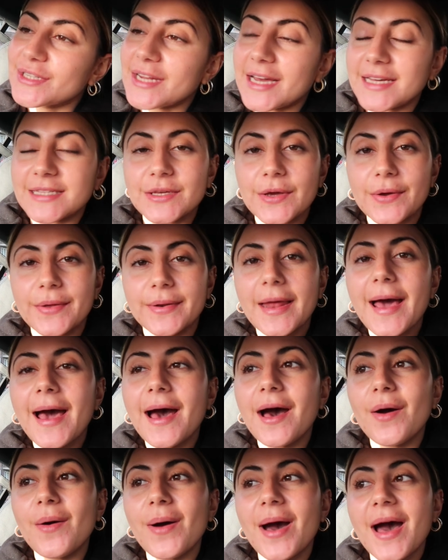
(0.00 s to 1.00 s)
Tesco
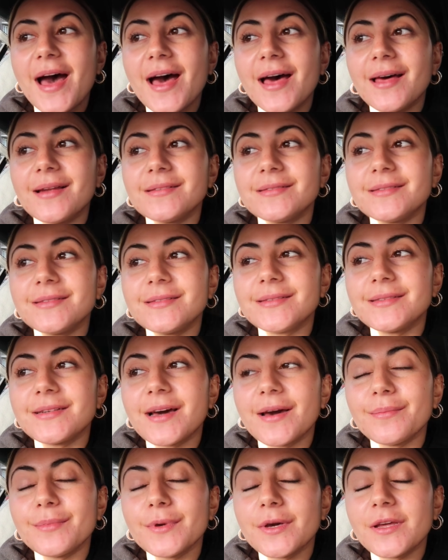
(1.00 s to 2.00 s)
now and
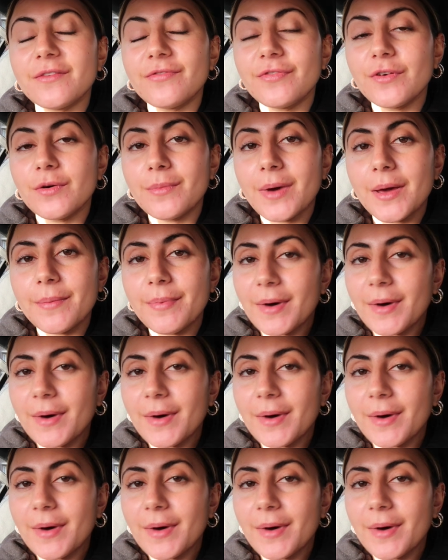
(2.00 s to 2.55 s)
I'm gonna fill my